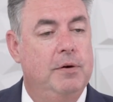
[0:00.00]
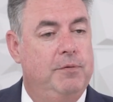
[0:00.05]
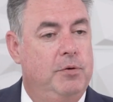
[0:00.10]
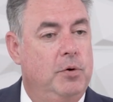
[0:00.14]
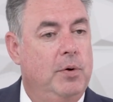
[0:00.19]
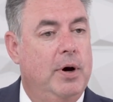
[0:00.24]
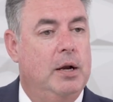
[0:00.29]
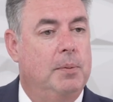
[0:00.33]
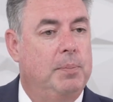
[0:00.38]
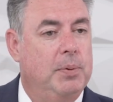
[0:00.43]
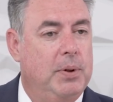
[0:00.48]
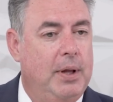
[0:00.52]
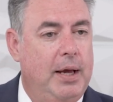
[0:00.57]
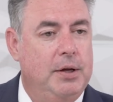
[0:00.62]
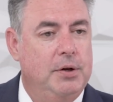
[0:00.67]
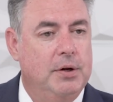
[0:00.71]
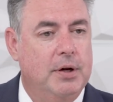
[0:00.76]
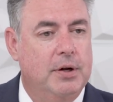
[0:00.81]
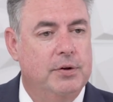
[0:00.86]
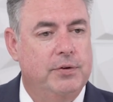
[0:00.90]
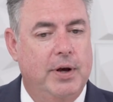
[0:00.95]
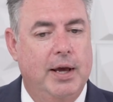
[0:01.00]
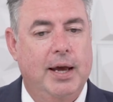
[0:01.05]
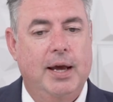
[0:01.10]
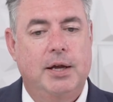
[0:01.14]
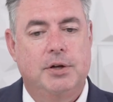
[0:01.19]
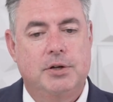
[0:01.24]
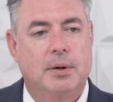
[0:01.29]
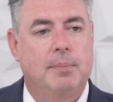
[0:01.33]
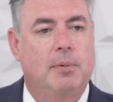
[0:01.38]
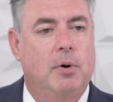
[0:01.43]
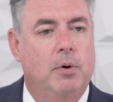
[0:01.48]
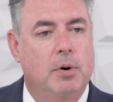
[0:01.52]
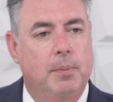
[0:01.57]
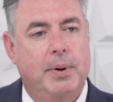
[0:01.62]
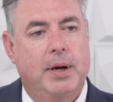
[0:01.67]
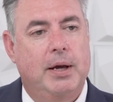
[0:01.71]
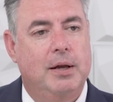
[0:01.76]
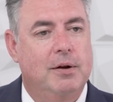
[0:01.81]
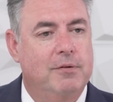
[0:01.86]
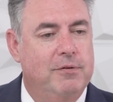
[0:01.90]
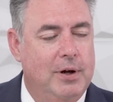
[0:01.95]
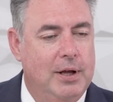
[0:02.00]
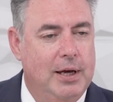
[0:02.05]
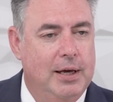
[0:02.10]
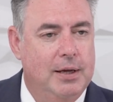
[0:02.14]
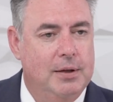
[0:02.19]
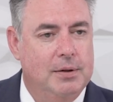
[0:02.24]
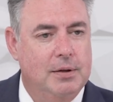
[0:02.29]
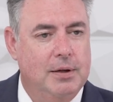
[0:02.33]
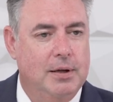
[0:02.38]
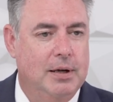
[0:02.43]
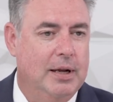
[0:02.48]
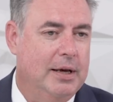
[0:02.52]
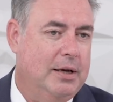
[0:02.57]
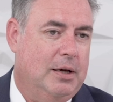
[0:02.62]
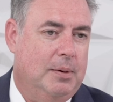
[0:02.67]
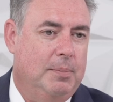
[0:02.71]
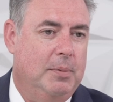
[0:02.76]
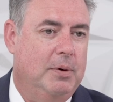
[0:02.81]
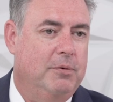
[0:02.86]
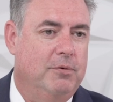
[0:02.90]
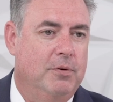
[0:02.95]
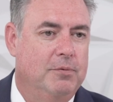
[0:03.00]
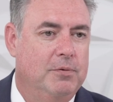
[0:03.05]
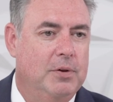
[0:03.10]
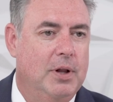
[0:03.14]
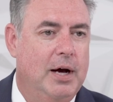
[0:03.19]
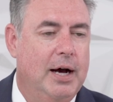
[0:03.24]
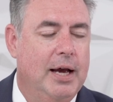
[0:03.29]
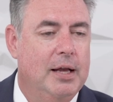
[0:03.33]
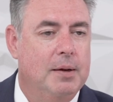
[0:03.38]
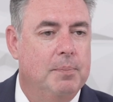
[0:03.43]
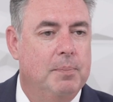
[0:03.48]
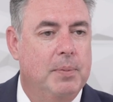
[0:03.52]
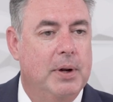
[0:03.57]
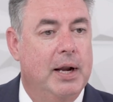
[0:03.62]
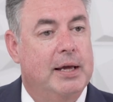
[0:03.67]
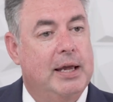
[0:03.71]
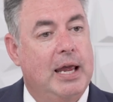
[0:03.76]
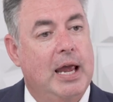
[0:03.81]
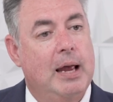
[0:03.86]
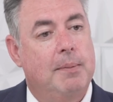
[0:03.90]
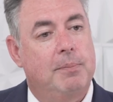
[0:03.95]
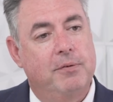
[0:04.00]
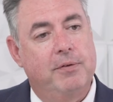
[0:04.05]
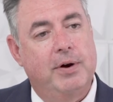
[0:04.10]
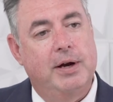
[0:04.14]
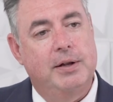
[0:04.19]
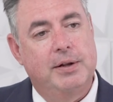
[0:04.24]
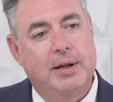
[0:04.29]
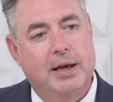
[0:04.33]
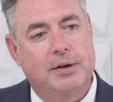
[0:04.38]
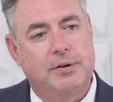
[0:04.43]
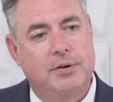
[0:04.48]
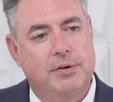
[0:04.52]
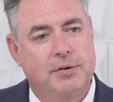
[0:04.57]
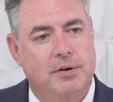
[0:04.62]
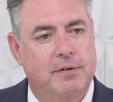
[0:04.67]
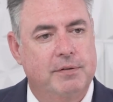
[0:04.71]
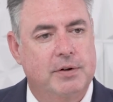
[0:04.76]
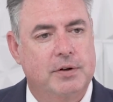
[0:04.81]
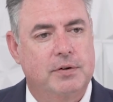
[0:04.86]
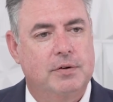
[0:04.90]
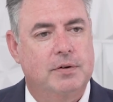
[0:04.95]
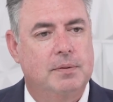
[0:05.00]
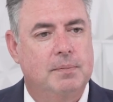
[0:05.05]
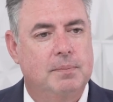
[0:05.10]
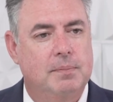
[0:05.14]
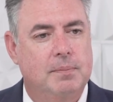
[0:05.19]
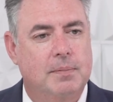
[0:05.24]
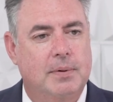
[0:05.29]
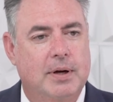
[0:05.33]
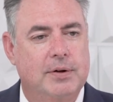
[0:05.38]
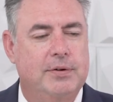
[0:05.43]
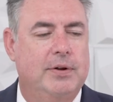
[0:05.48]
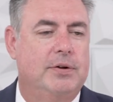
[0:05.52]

If you had a plane, you could say, "Hey, Jim, I want to pay you to fly it," and I come over and fly it. But I can't provide taxi service because